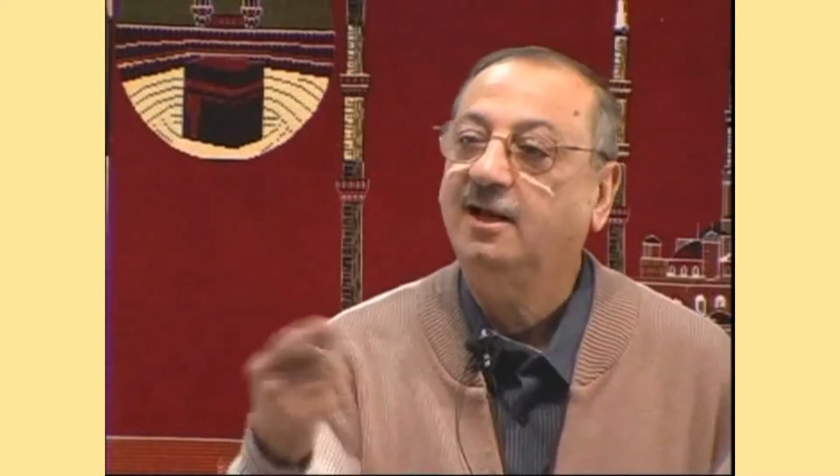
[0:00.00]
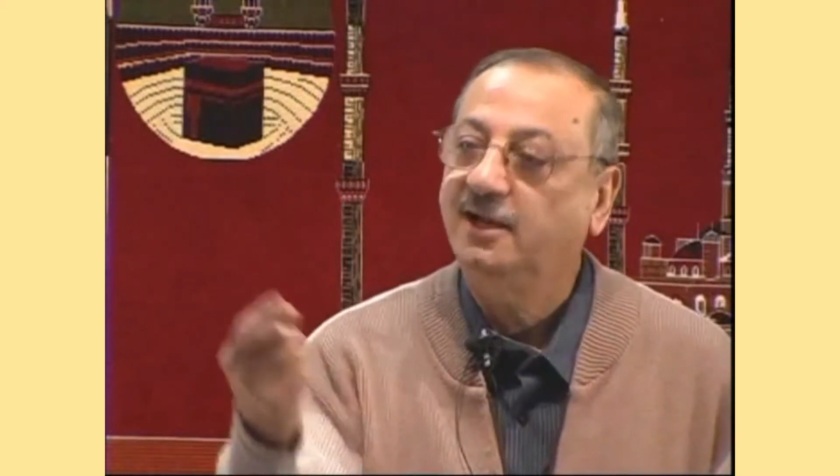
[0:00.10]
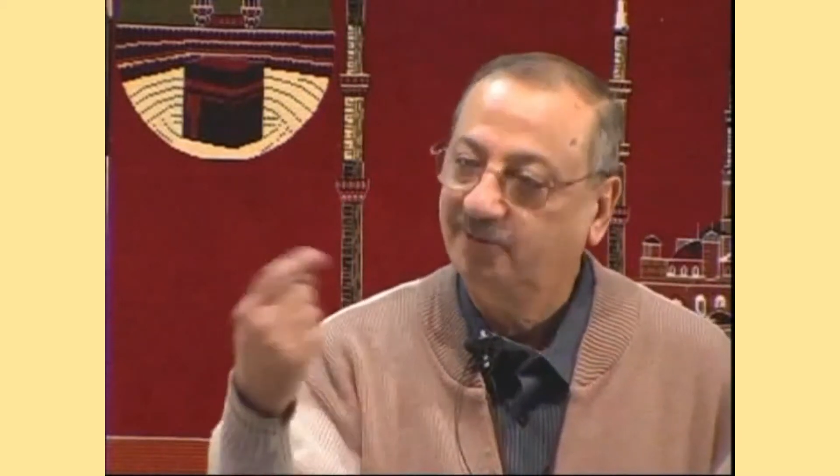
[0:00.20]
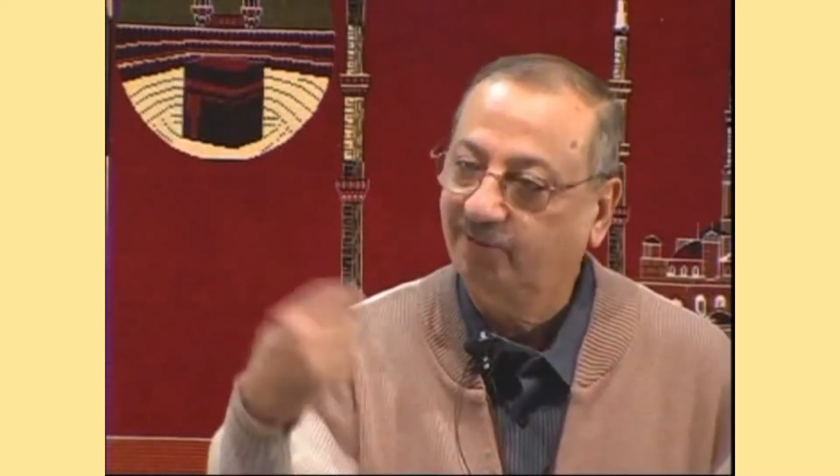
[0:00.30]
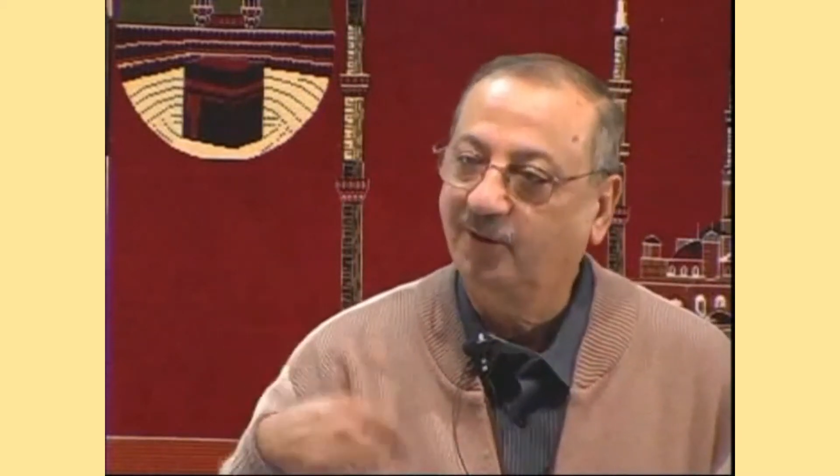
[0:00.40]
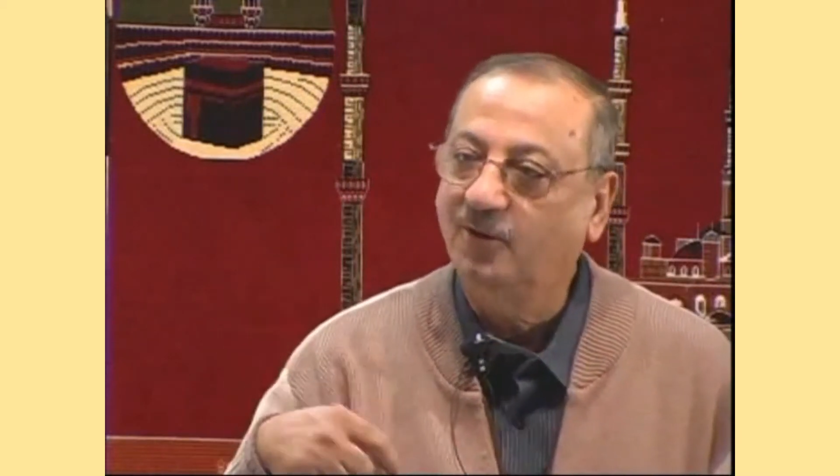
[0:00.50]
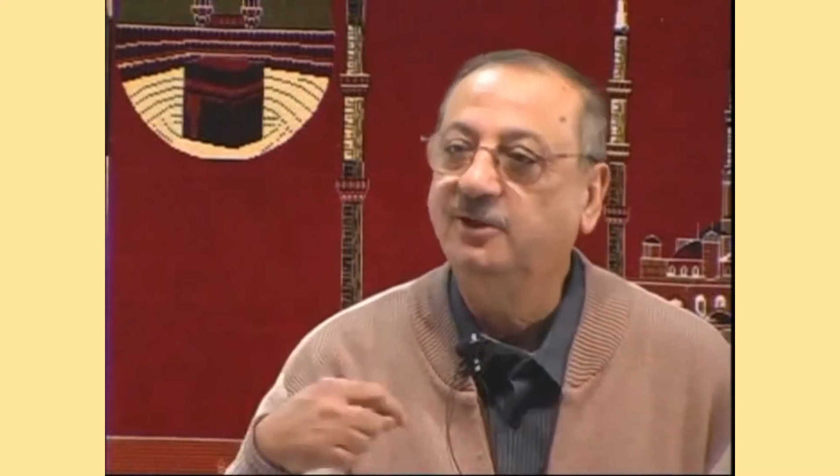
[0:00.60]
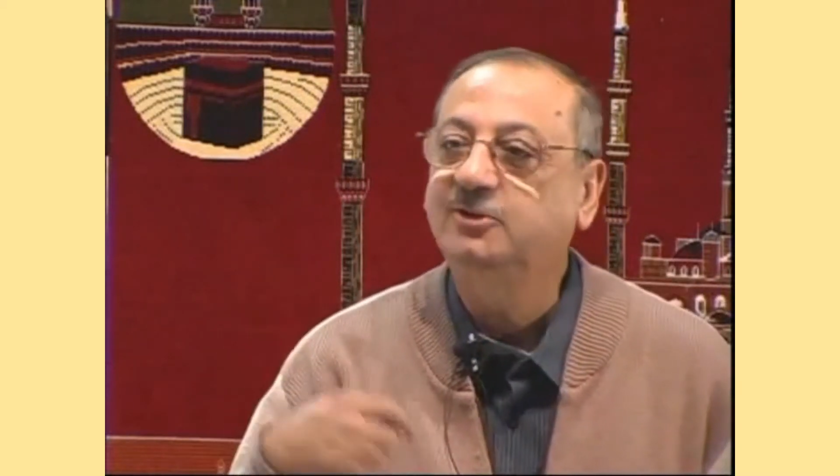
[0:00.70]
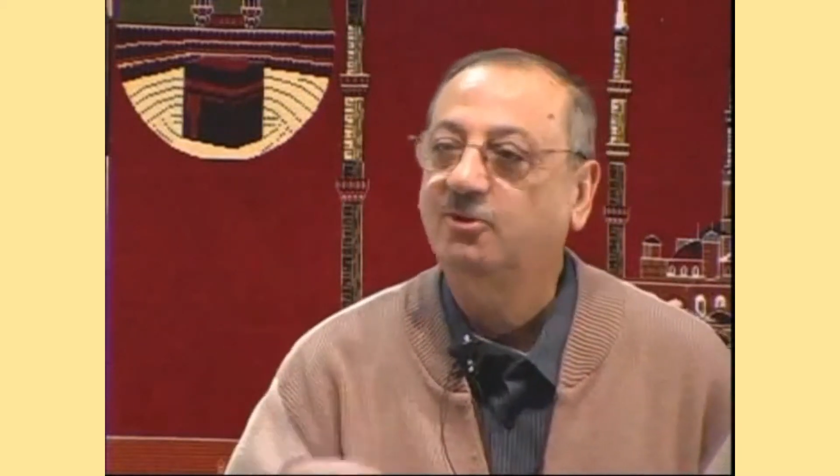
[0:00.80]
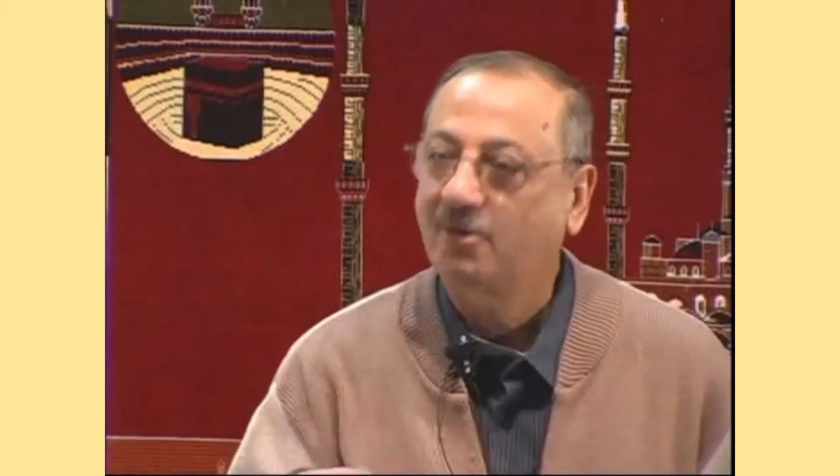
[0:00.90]
it will go
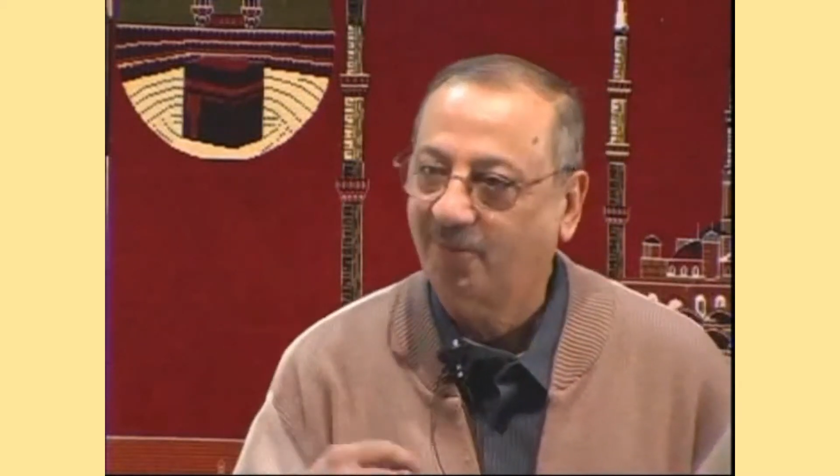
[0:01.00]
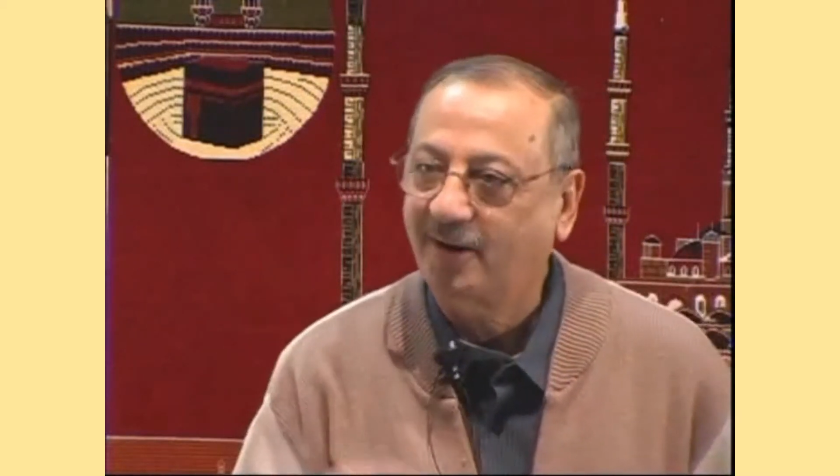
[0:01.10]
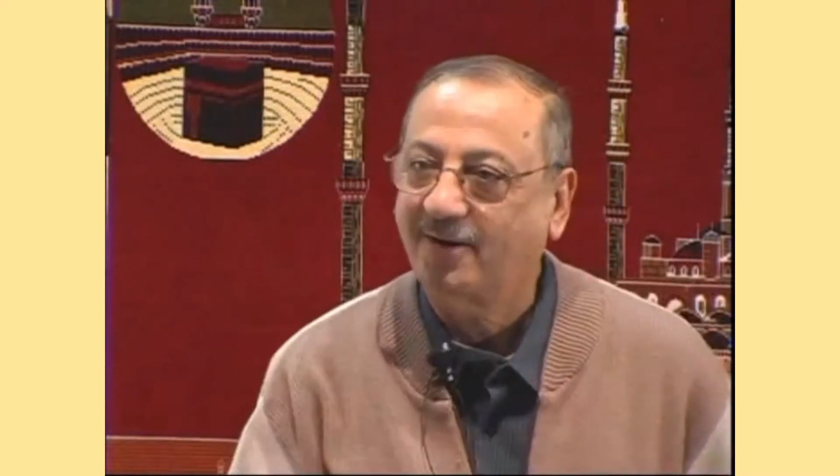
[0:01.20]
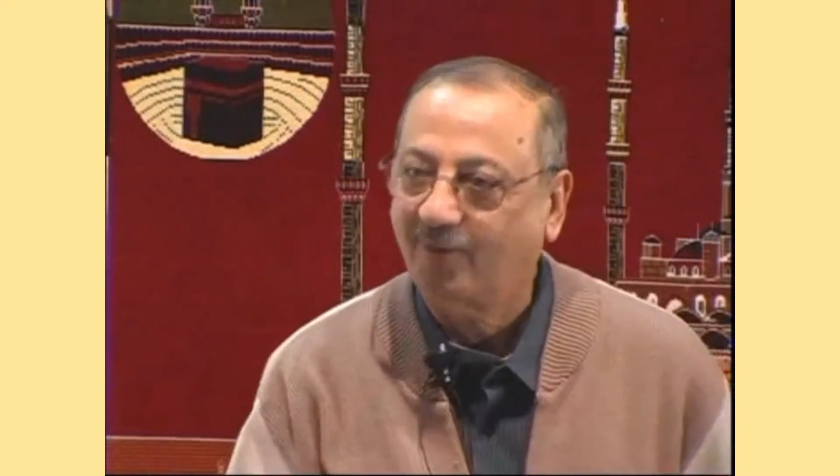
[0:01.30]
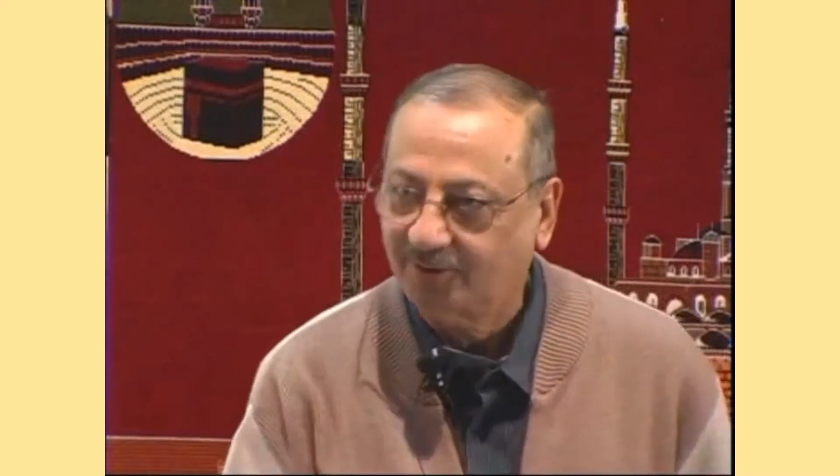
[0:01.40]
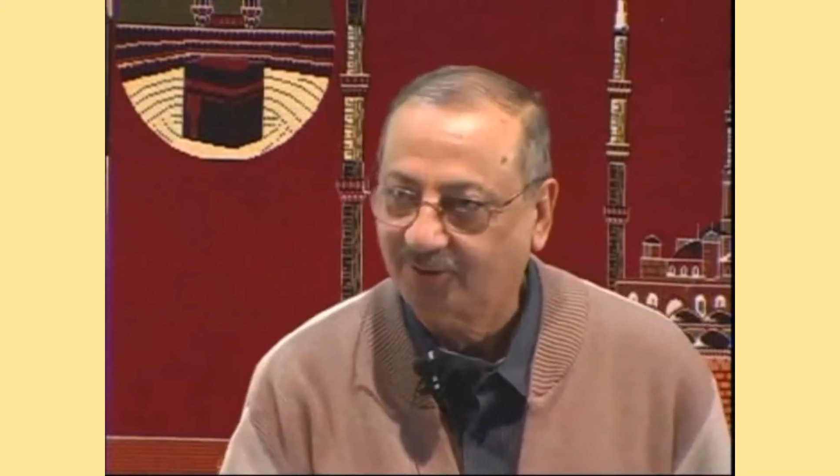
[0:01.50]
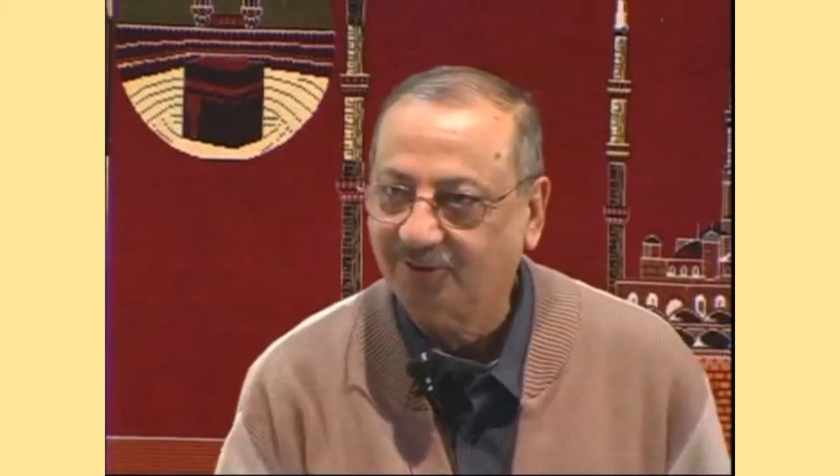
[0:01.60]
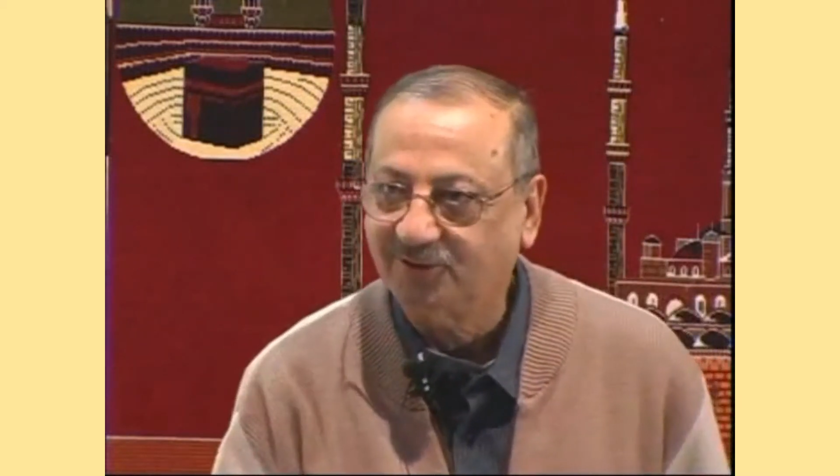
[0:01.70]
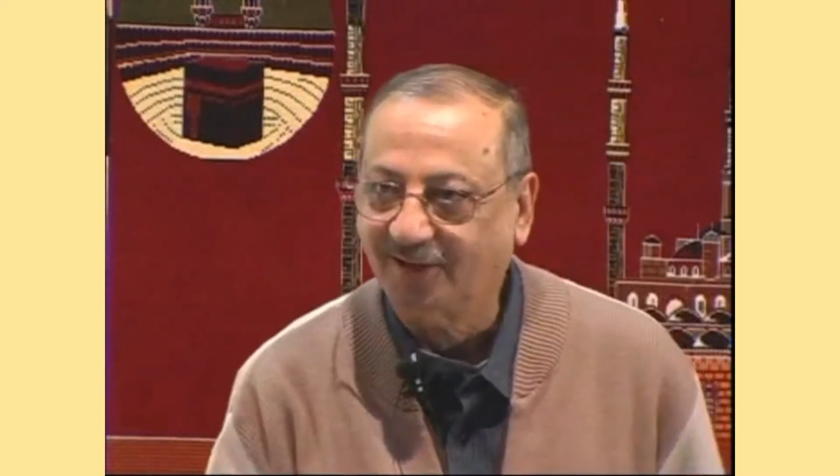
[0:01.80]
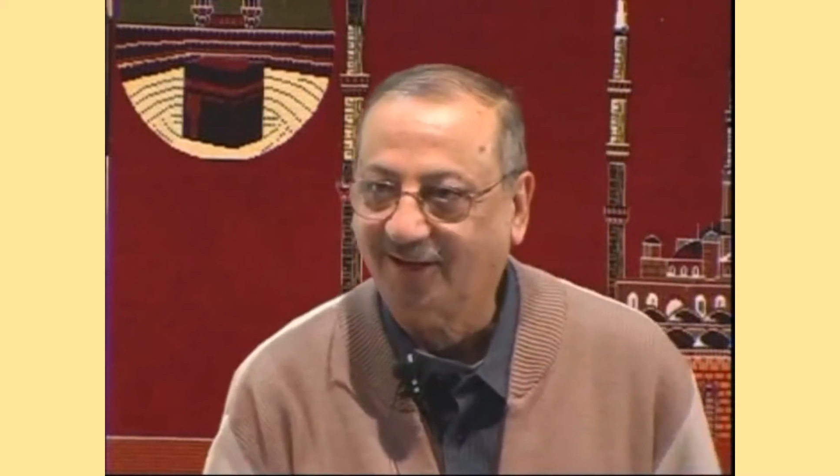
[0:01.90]
into our blood also,
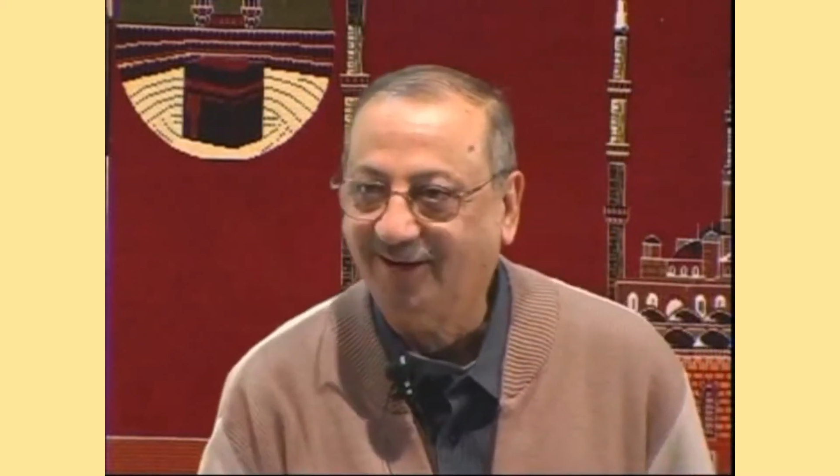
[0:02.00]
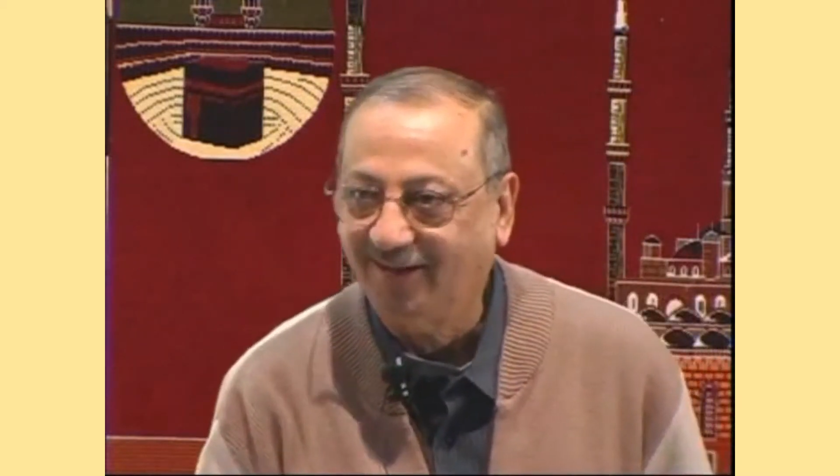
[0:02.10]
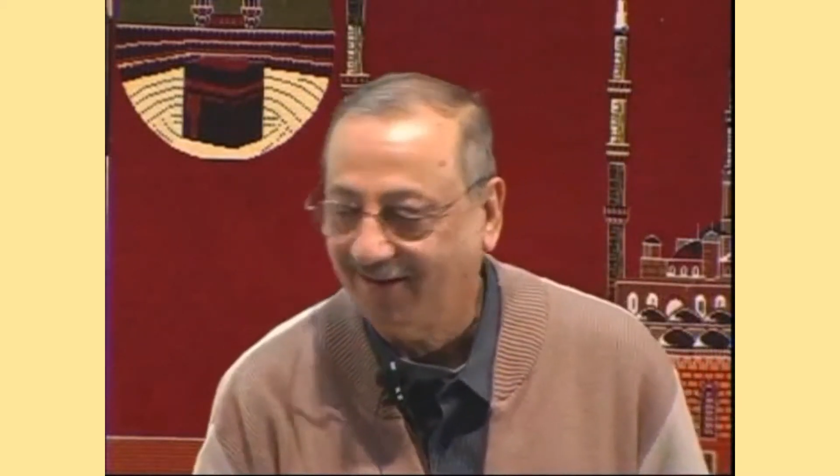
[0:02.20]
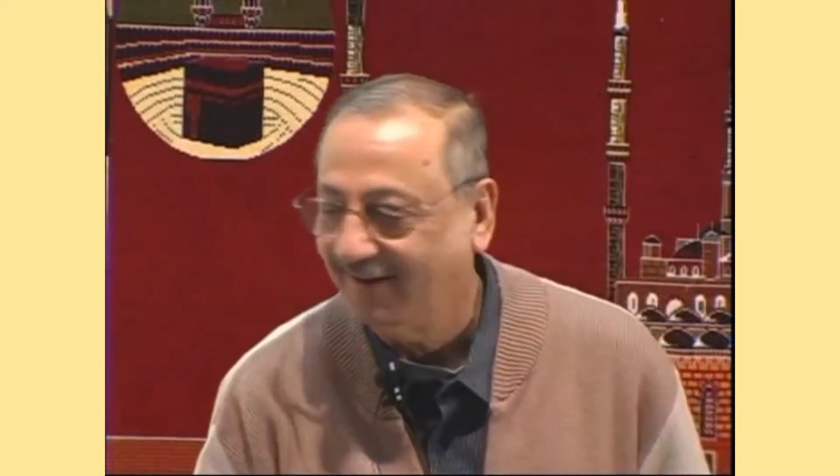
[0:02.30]
inshallah.